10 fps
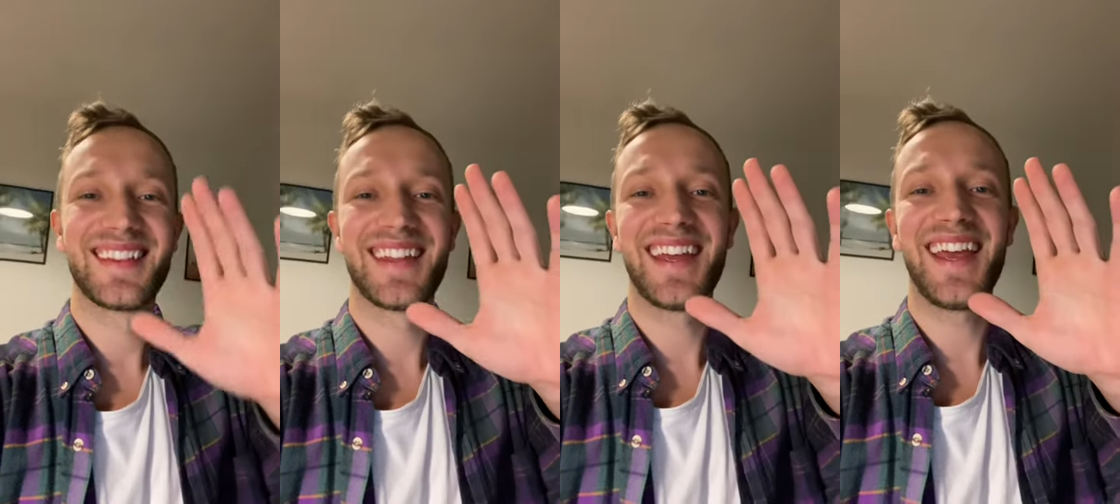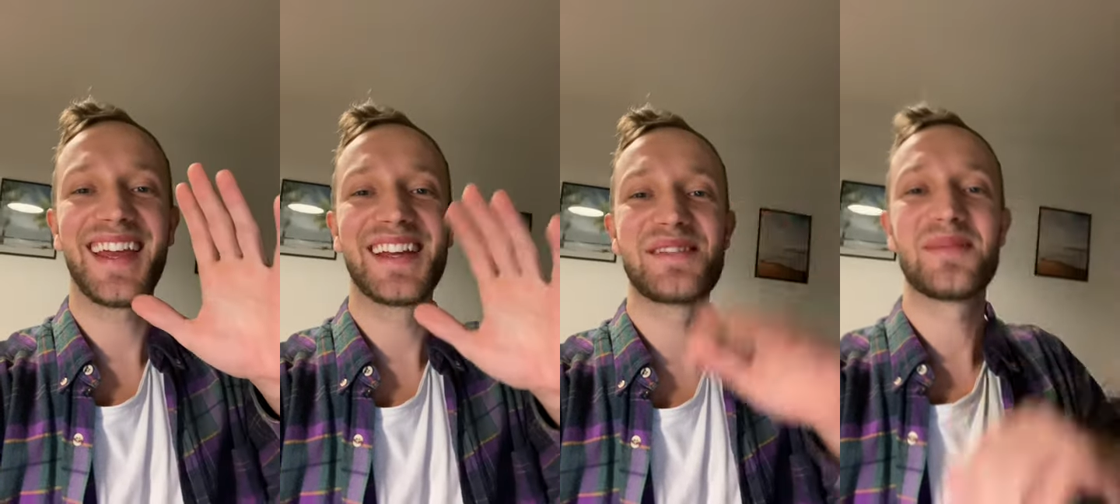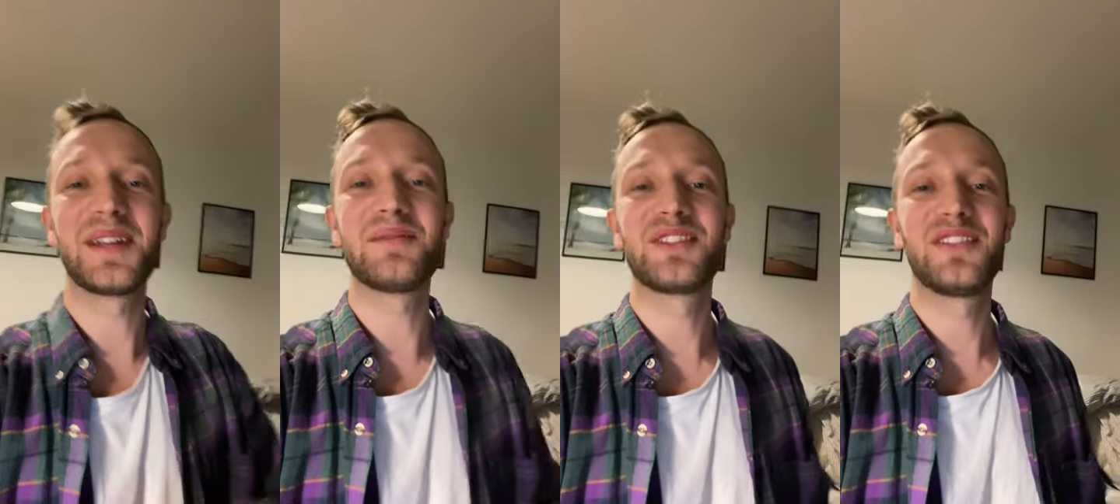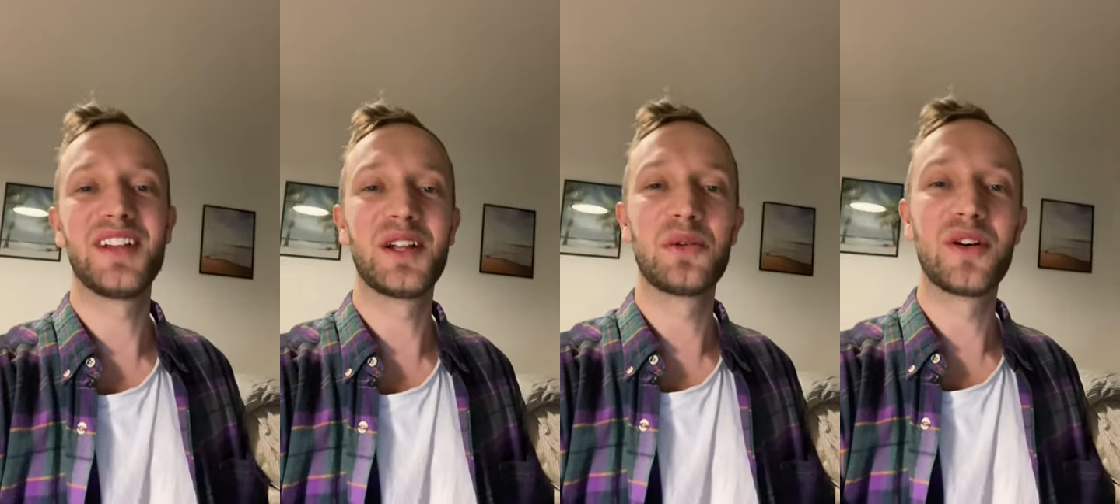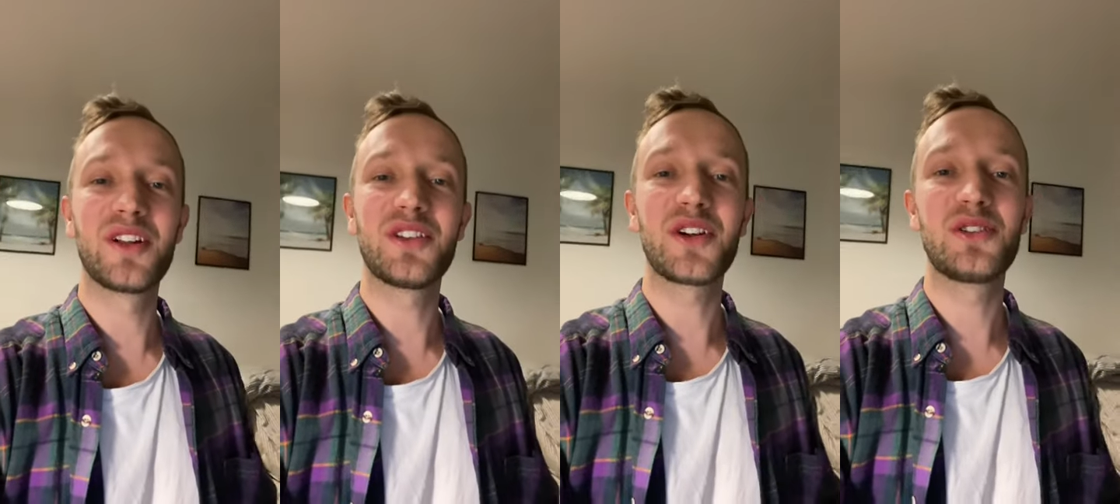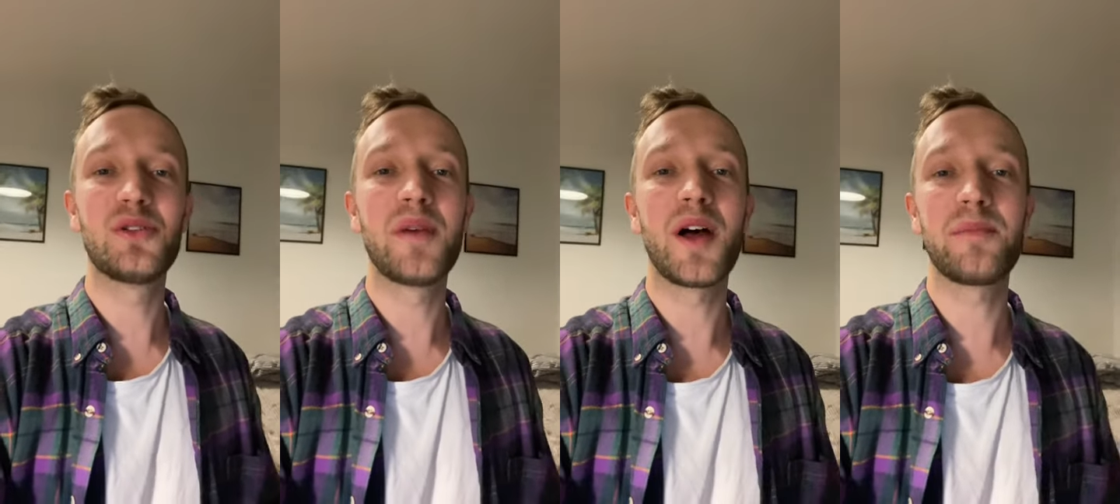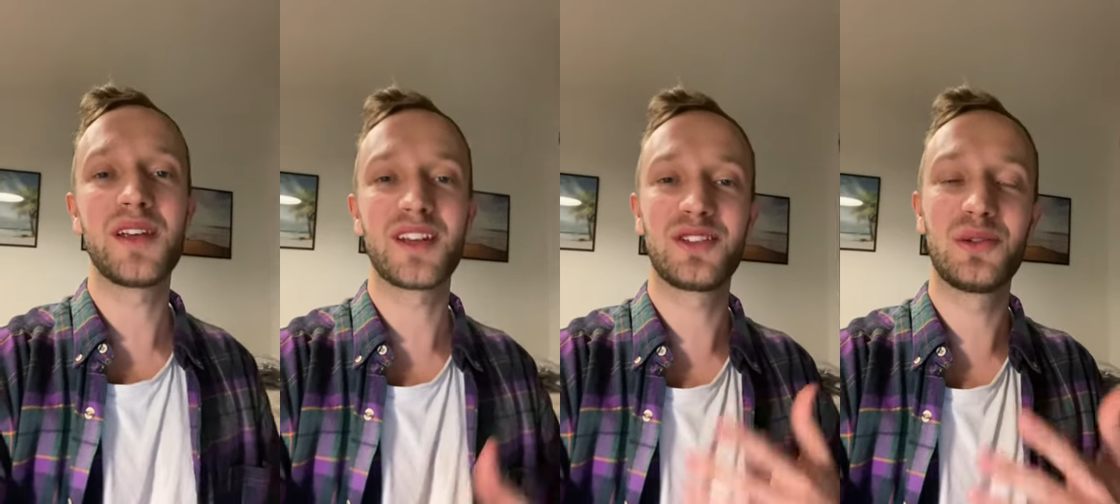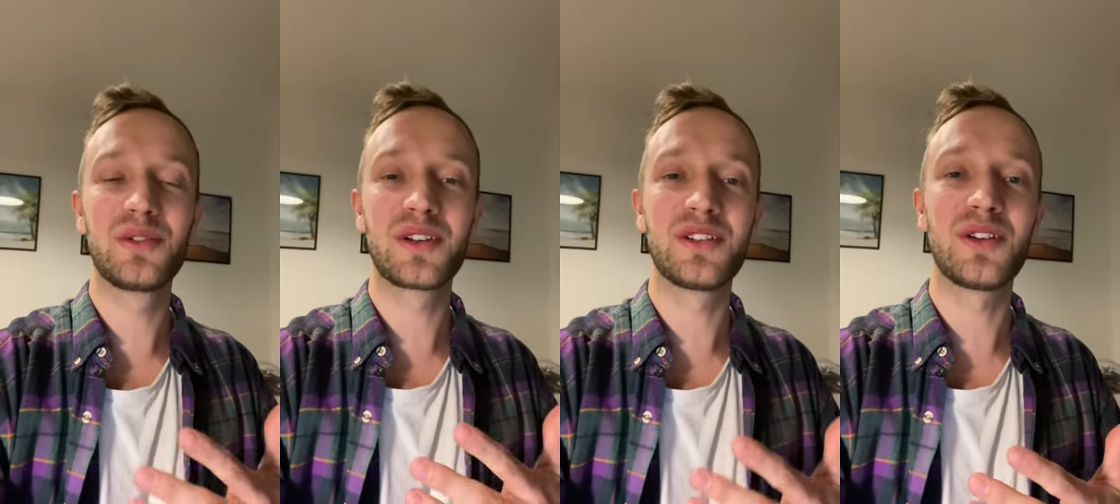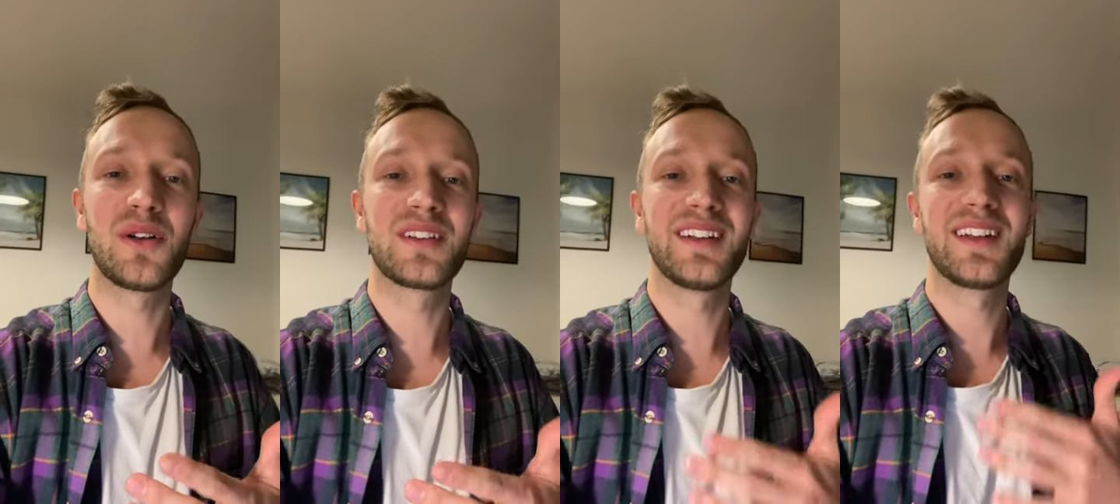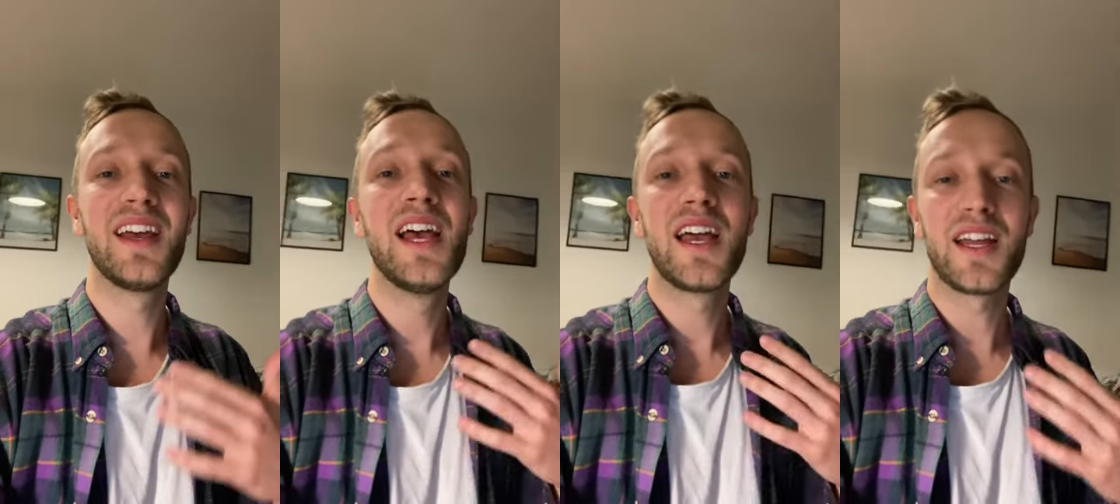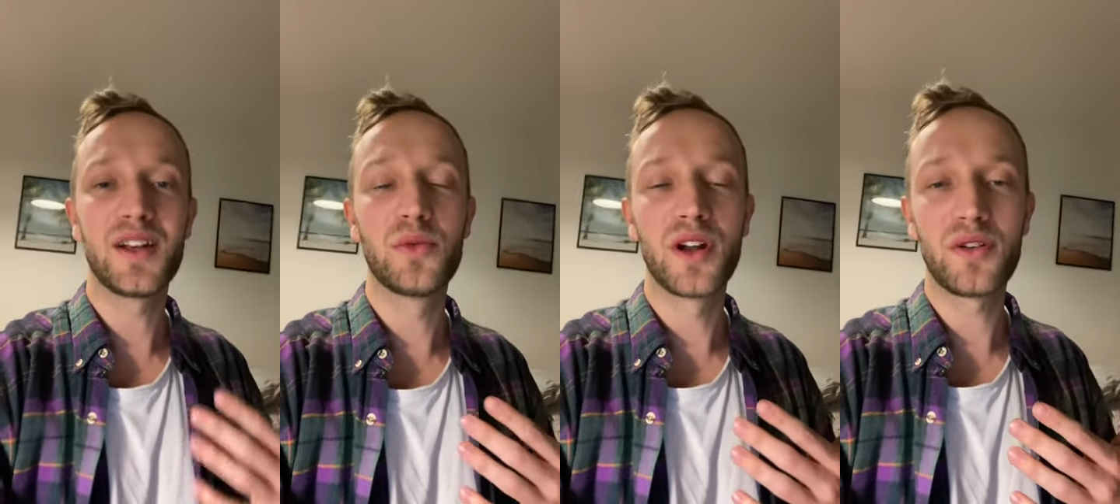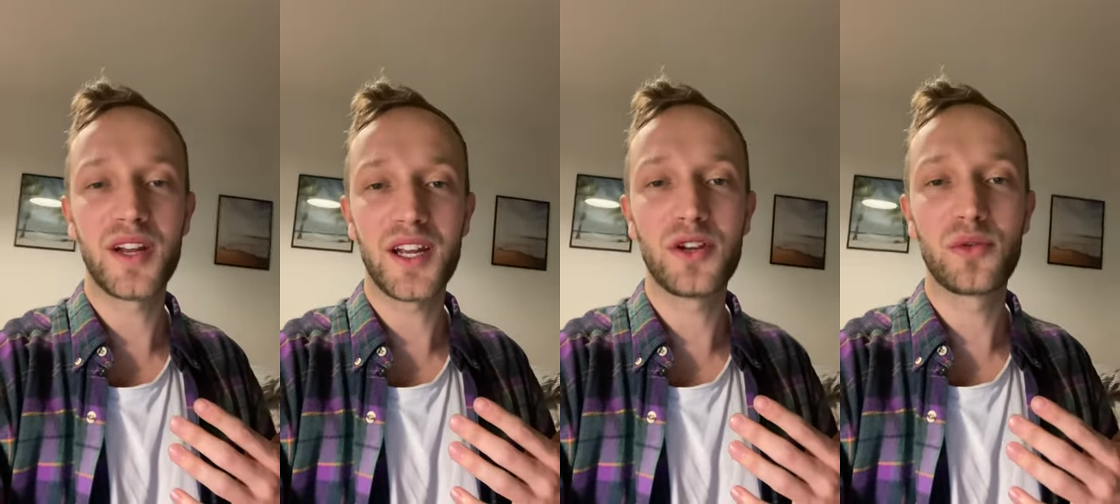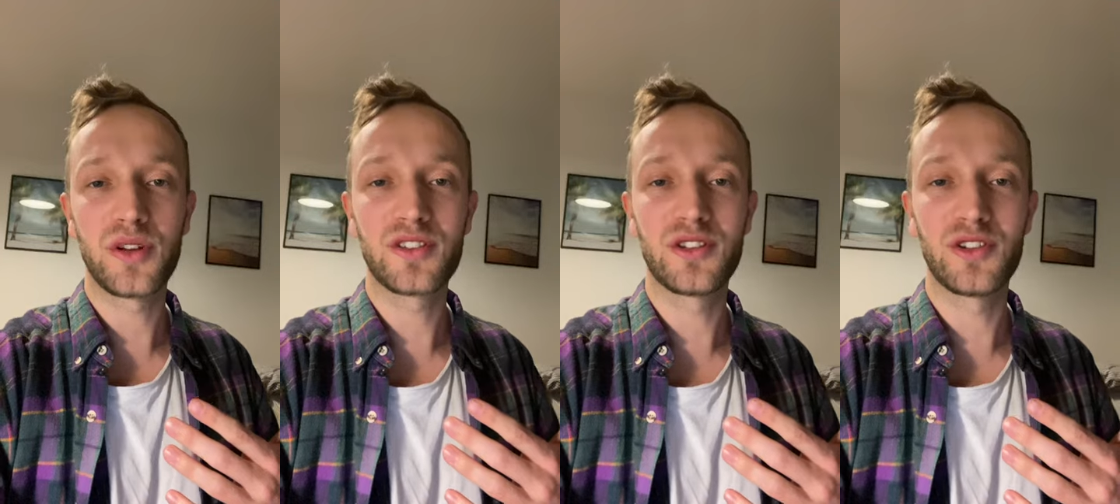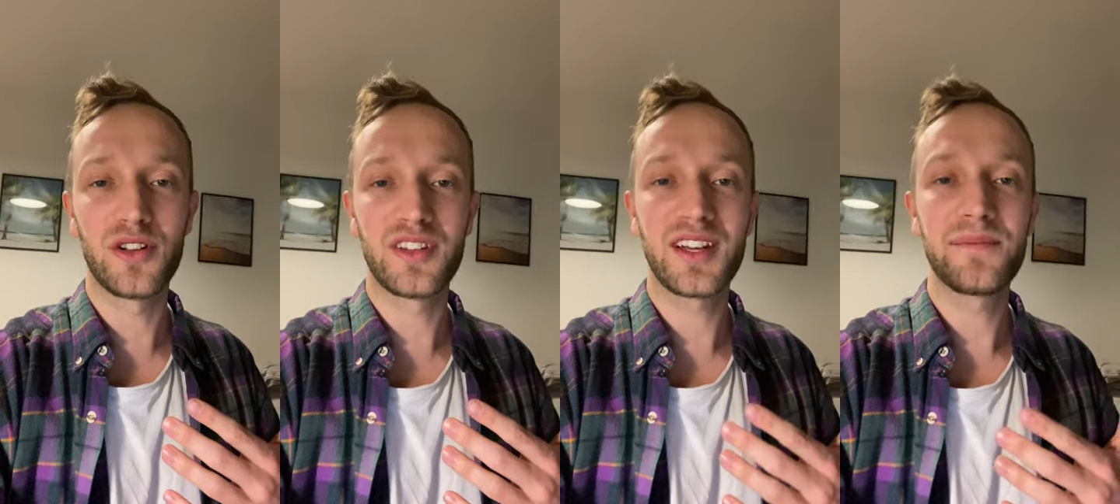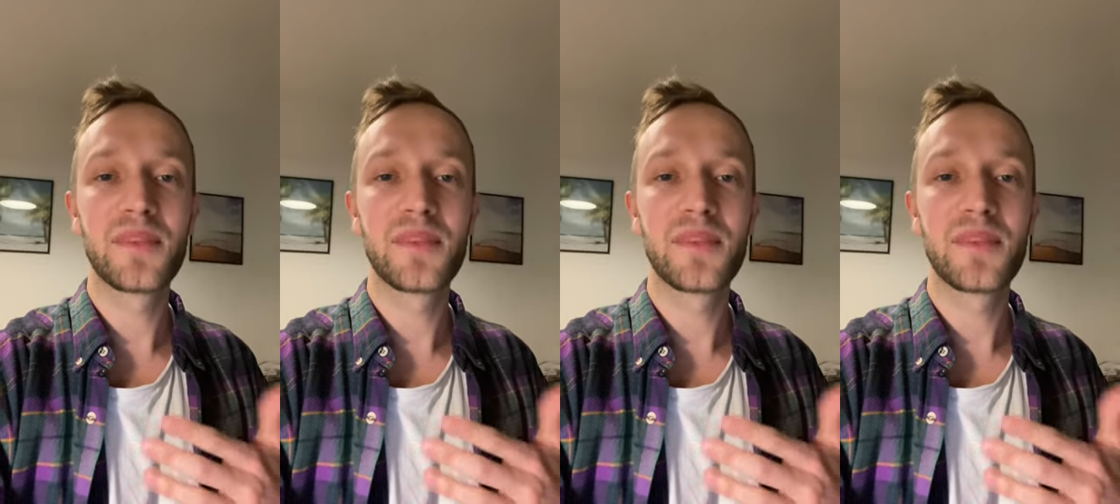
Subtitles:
Hey, my name is Phil, and I want to talk to you about being a student consultant in 180 degrees consulting